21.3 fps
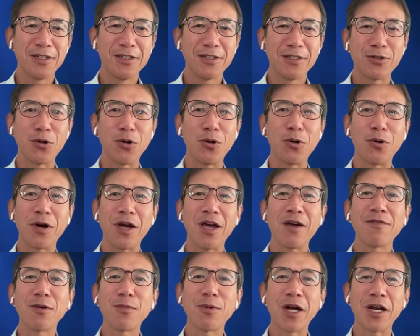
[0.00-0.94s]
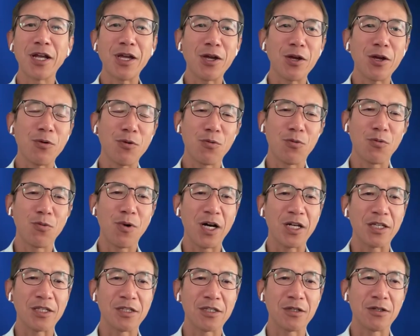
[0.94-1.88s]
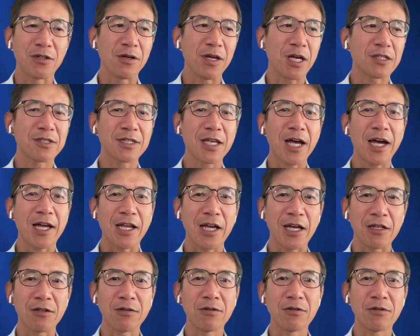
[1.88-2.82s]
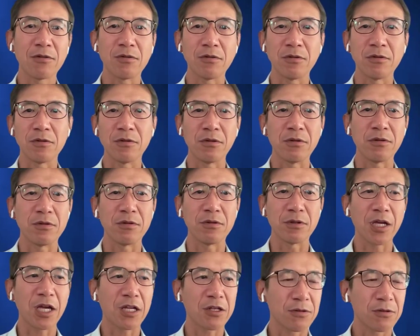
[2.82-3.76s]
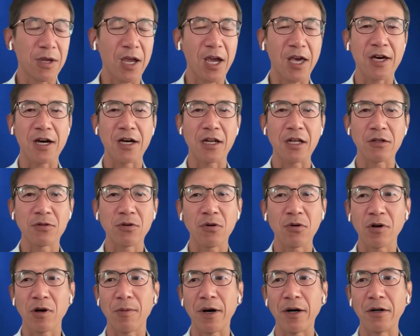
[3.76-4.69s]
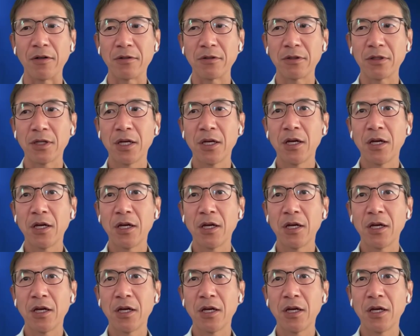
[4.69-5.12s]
So everybody was excited to get together and talk about